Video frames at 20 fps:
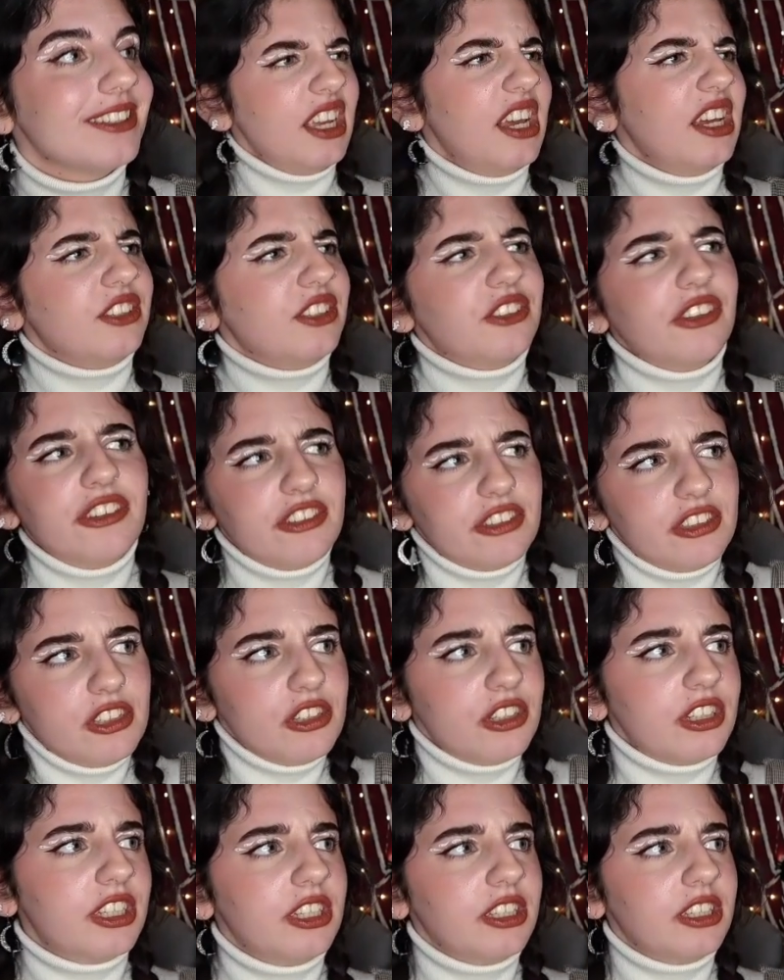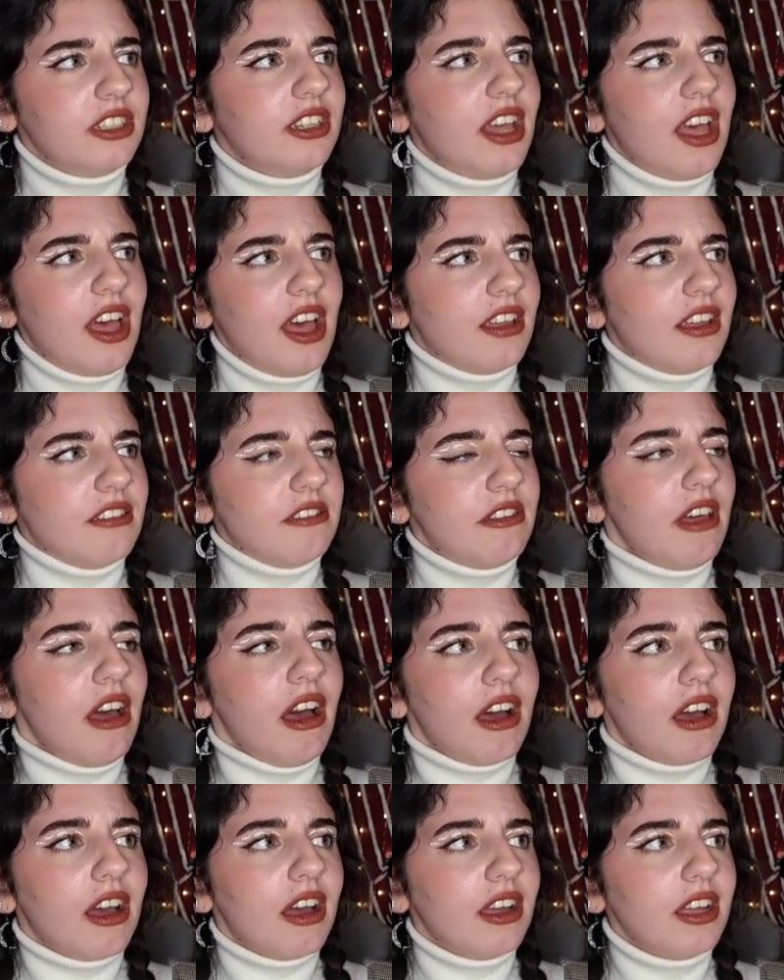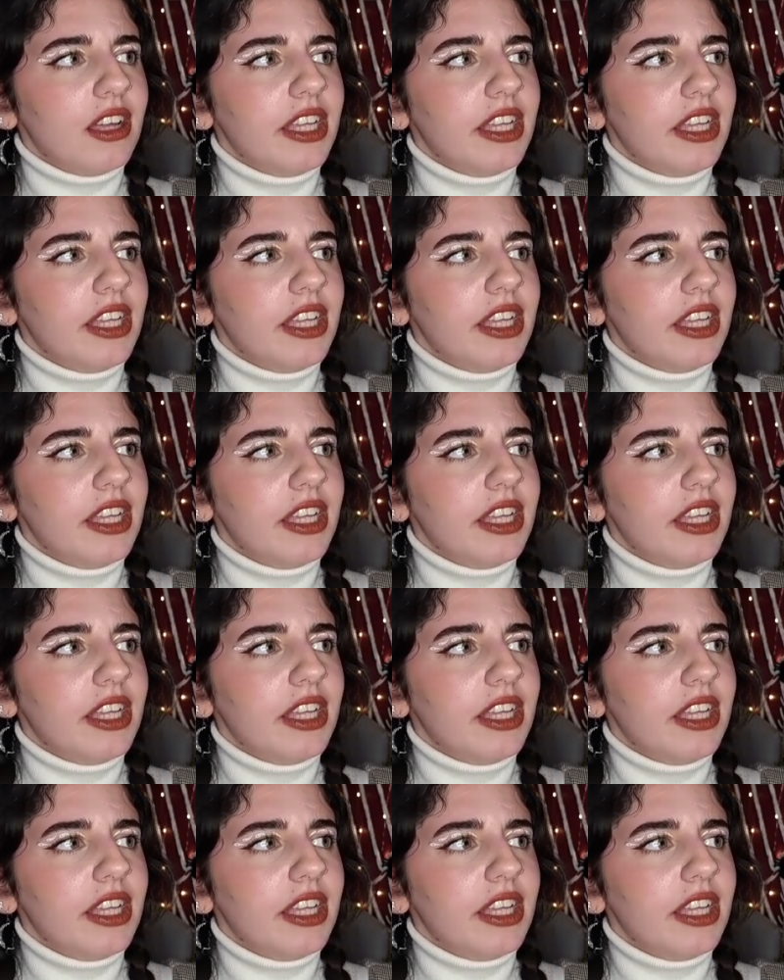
Yeah, just looking at that,